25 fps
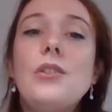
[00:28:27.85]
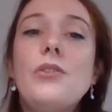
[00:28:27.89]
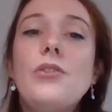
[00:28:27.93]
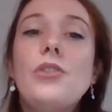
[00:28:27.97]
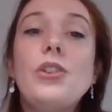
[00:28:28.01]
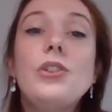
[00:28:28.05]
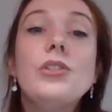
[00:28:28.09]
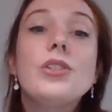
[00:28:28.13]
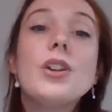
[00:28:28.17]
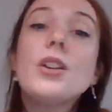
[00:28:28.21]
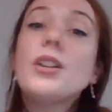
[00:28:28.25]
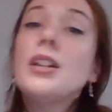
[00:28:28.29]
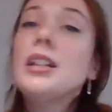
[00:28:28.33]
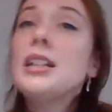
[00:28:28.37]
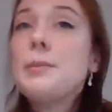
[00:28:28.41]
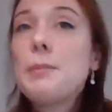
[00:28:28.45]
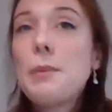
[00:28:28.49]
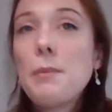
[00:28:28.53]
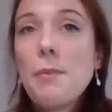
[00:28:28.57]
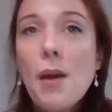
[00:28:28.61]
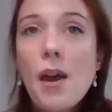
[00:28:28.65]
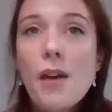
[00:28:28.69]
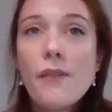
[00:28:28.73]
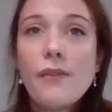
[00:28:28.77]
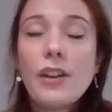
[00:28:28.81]
that you don't need to be
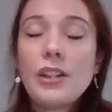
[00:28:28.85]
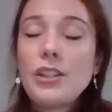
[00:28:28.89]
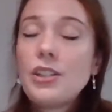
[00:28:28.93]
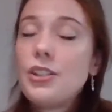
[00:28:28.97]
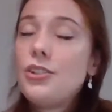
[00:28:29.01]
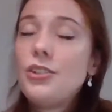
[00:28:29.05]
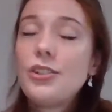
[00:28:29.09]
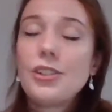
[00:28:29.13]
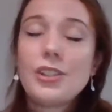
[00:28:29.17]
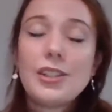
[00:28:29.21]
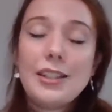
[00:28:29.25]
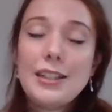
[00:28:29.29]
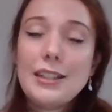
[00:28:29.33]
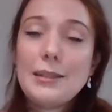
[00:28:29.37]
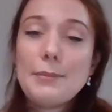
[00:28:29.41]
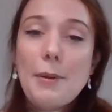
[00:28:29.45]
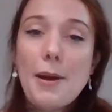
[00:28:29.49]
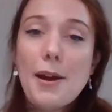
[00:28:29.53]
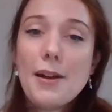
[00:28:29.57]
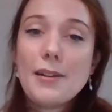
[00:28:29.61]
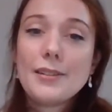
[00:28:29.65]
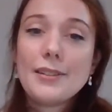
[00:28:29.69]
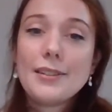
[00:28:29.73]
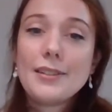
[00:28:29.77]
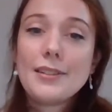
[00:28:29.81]
perfect and you just need to
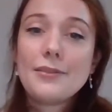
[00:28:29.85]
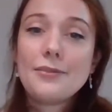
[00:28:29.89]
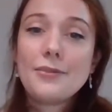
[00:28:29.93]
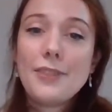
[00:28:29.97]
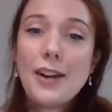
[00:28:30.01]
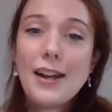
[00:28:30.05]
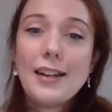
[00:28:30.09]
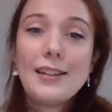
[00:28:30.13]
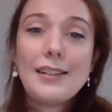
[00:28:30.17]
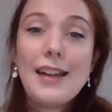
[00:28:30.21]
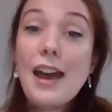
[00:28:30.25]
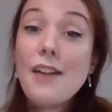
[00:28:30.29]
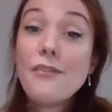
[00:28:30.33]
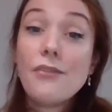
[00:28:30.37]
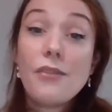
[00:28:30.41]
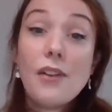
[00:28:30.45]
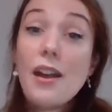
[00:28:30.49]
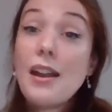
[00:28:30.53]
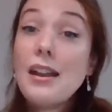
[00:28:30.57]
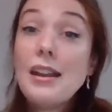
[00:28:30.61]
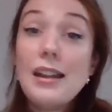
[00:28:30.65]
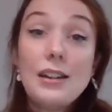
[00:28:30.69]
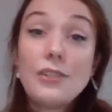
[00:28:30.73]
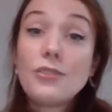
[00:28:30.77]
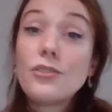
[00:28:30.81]
pass, right?
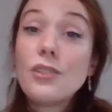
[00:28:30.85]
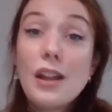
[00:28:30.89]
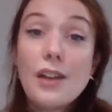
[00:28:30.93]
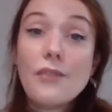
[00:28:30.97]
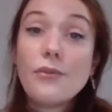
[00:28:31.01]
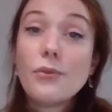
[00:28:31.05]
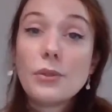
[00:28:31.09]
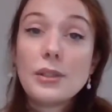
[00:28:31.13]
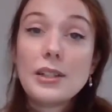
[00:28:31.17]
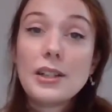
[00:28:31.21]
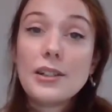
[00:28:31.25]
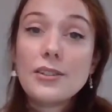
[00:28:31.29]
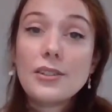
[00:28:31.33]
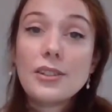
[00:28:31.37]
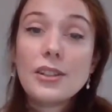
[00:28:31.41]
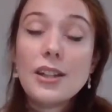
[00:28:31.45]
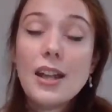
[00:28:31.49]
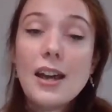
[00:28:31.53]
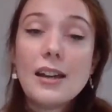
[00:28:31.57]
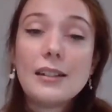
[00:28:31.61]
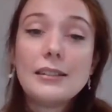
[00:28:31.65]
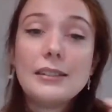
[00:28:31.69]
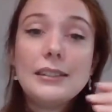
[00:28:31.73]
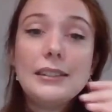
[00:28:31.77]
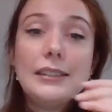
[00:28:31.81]
Literally everyone tells you
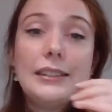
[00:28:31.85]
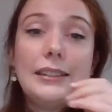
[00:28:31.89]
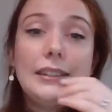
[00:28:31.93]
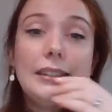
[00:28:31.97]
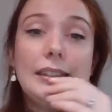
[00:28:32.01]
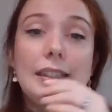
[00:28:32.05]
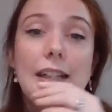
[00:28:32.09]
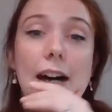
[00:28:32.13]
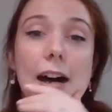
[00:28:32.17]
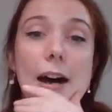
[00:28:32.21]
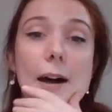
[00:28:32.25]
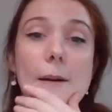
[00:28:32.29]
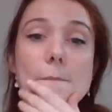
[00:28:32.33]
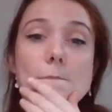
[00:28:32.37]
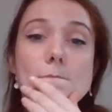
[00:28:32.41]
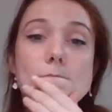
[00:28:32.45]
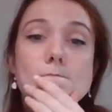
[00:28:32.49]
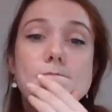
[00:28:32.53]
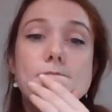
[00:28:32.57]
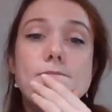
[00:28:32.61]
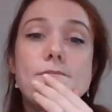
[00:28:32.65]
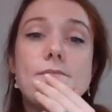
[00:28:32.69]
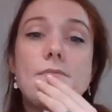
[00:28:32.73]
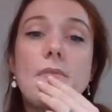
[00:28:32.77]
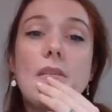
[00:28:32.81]
that.
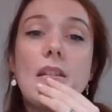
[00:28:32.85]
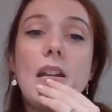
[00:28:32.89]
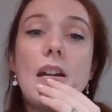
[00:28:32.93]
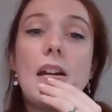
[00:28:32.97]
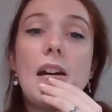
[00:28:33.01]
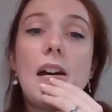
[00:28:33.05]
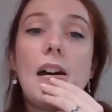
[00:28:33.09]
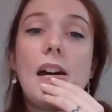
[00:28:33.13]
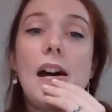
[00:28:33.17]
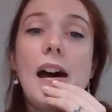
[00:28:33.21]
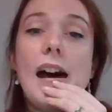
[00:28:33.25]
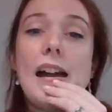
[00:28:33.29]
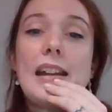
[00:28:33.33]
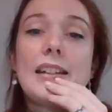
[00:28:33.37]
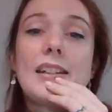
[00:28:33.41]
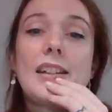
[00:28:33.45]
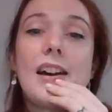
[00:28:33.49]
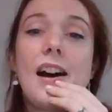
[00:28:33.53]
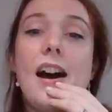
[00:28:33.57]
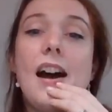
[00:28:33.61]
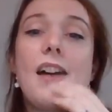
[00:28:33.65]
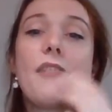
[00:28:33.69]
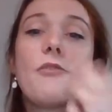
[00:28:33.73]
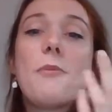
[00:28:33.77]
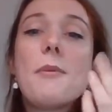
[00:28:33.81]
And
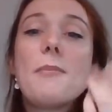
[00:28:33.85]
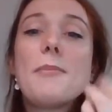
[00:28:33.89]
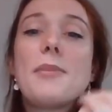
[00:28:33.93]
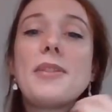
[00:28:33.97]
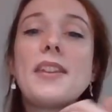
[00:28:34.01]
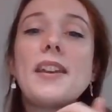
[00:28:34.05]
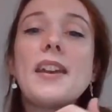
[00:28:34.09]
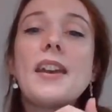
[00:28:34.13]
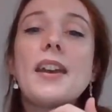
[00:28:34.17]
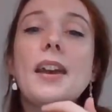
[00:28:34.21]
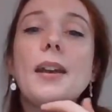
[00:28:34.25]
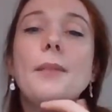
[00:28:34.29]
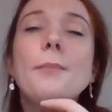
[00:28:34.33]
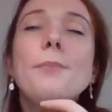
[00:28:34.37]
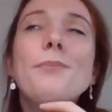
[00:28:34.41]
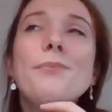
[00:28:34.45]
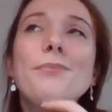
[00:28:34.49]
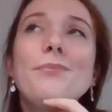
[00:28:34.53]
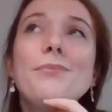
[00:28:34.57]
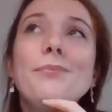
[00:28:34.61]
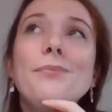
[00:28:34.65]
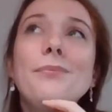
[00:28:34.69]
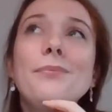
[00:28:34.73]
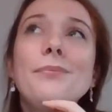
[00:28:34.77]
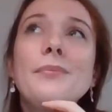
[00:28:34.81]
I remember thinking,
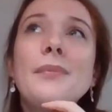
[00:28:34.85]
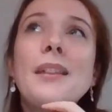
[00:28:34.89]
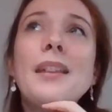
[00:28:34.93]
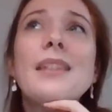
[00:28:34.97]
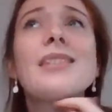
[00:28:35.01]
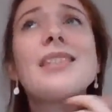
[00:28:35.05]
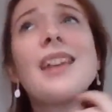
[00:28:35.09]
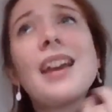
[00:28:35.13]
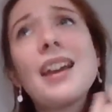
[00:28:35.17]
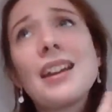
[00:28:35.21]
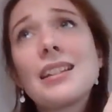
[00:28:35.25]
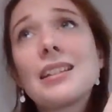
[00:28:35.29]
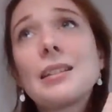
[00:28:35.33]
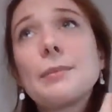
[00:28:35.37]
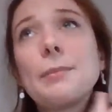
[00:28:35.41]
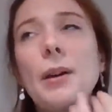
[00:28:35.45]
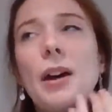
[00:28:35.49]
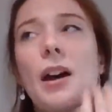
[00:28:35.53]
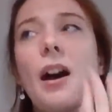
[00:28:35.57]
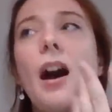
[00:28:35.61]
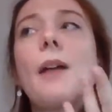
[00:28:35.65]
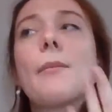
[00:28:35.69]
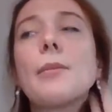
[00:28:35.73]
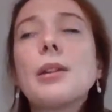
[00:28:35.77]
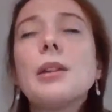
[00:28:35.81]
thanks, but
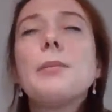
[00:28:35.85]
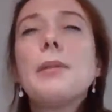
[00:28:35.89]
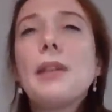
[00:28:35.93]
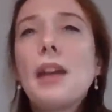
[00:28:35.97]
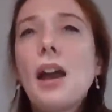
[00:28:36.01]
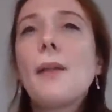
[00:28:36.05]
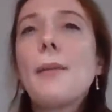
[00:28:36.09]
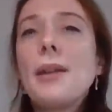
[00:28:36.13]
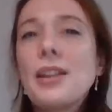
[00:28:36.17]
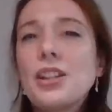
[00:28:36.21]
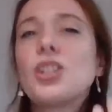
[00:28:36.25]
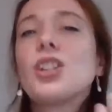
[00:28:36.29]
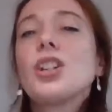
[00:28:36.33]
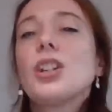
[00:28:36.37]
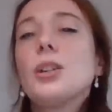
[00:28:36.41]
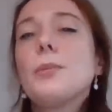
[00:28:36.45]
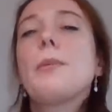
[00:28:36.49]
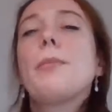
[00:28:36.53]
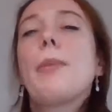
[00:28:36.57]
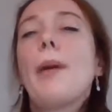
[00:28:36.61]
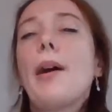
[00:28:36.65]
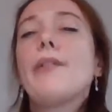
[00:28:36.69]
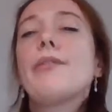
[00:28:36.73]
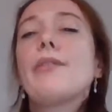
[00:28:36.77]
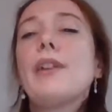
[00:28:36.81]
I'm actually going to be
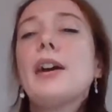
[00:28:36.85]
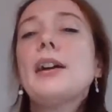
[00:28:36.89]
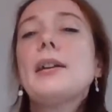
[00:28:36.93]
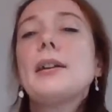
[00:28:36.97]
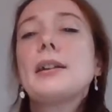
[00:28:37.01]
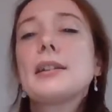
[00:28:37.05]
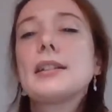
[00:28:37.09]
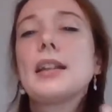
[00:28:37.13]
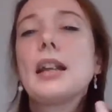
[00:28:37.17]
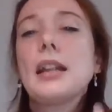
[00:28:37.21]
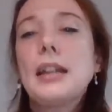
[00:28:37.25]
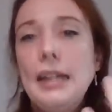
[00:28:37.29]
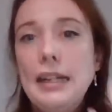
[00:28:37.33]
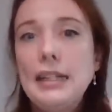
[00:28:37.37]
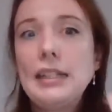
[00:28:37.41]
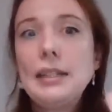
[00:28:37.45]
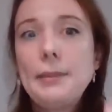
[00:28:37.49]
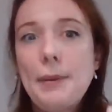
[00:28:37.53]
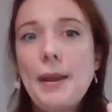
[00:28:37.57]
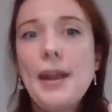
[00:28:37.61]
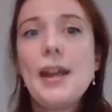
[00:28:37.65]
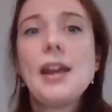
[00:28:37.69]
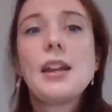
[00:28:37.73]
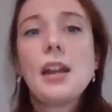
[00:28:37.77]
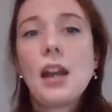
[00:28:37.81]
perfect because I need to
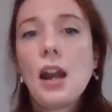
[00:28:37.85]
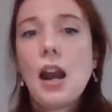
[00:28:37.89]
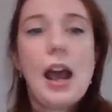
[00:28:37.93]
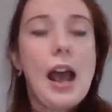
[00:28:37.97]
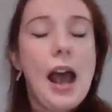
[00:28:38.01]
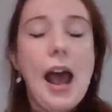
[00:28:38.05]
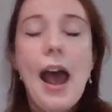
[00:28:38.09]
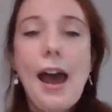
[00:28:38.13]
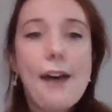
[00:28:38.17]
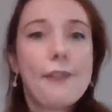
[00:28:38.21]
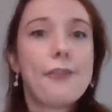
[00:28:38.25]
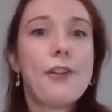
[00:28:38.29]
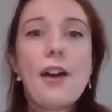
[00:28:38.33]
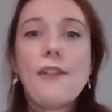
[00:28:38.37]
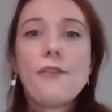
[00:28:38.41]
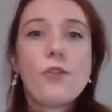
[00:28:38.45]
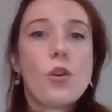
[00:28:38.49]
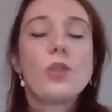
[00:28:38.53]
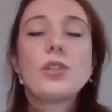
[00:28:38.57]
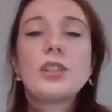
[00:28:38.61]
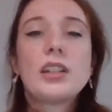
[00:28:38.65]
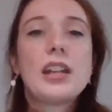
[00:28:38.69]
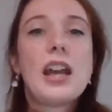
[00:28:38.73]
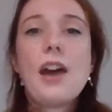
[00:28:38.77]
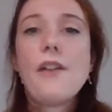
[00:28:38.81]
be, and I've
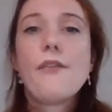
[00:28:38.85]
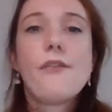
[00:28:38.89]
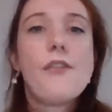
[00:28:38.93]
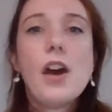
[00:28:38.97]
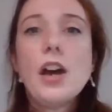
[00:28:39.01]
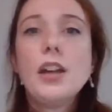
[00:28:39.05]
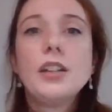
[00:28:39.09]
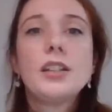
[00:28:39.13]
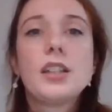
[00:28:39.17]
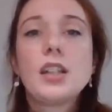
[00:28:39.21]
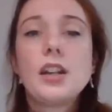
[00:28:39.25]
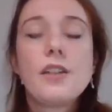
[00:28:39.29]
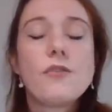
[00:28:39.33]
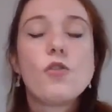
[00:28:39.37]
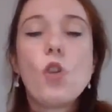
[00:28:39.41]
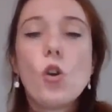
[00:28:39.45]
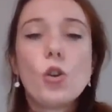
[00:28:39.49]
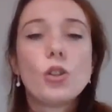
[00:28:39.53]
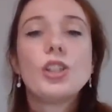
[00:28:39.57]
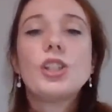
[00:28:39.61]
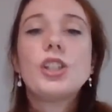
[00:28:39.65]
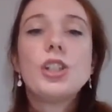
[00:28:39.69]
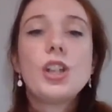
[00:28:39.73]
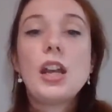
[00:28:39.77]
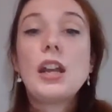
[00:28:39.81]
got to get first and I've got
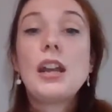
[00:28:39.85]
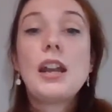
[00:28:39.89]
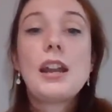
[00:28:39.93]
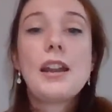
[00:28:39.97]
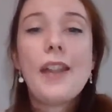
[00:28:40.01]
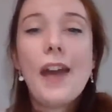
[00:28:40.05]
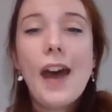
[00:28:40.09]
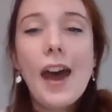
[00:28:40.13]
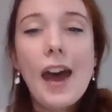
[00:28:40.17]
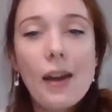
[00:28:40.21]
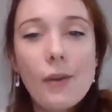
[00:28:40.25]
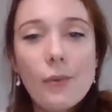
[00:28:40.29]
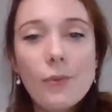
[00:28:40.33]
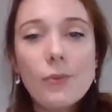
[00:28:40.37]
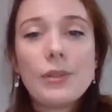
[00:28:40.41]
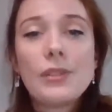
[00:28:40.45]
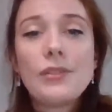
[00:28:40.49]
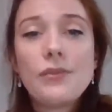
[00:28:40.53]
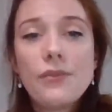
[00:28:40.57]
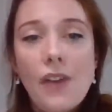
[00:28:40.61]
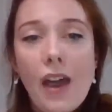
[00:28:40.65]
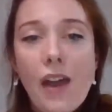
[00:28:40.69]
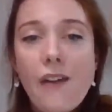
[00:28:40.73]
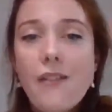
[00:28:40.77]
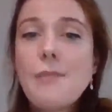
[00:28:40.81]
to do it. And that was
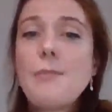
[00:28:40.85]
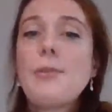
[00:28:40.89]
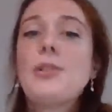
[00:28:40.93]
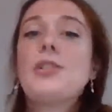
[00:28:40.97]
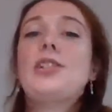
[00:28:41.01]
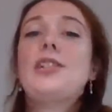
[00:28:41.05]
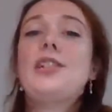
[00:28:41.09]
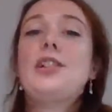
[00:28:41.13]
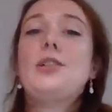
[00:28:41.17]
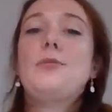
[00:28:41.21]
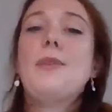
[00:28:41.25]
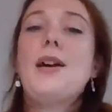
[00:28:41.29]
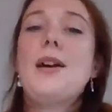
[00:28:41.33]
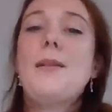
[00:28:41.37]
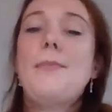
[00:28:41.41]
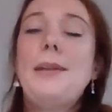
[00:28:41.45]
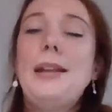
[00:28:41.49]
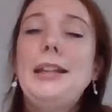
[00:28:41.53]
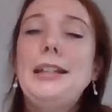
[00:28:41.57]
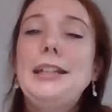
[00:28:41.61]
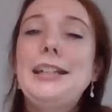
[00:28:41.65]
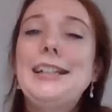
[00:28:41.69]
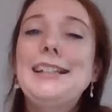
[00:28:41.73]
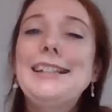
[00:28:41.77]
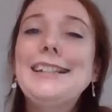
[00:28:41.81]
very much still my
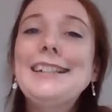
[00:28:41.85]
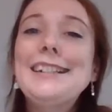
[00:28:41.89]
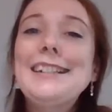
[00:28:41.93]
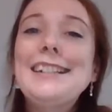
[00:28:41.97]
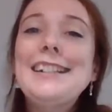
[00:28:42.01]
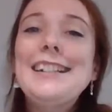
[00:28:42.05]
opinion.